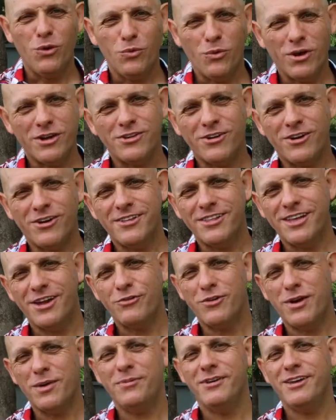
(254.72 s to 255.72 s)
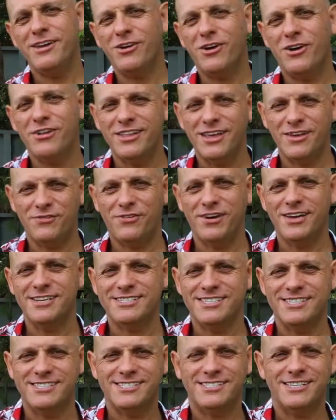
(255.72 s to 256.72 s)
What are they rubbing on their
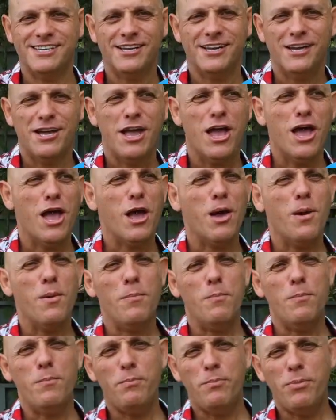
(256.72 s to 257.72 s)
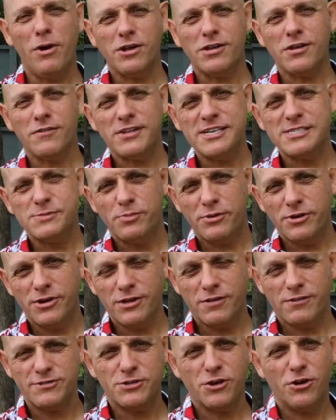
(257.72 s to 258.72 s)
faces? Part of the
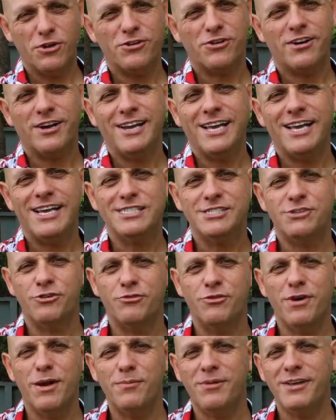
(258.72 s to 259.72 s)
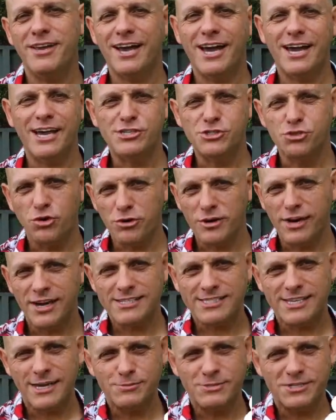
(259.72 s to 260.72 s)
spirit of Songkran is rubbing a
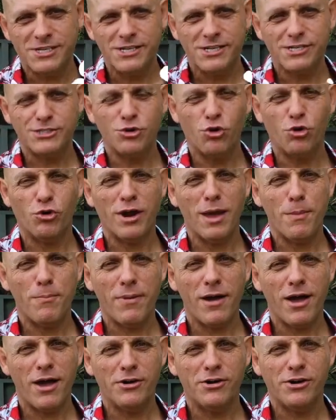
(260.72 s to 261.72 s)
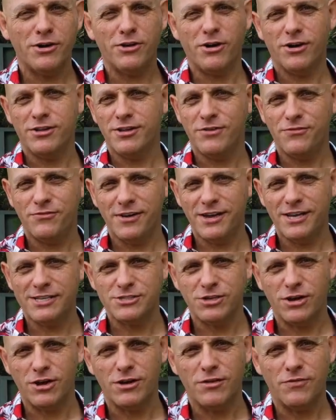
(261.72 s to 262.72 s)
chalk-like substance or a powder on the
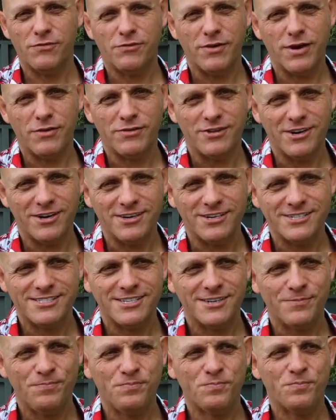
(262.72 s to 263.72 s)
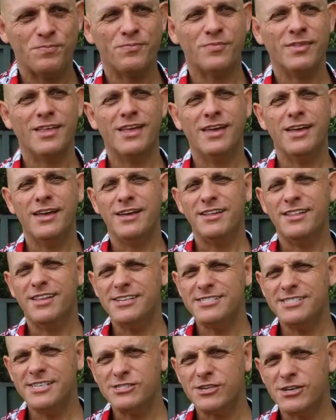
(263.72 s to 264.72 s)
face of revelers.
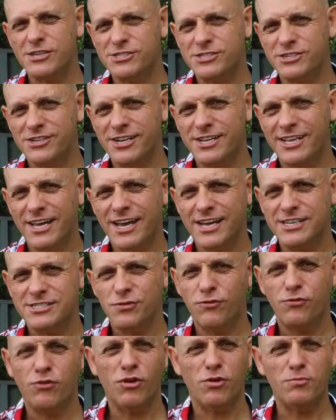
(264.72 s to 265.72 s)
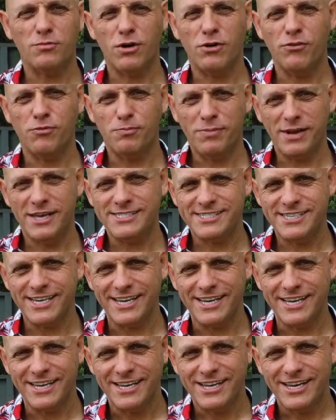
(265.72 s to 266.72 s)
This is considered as a form of blessing.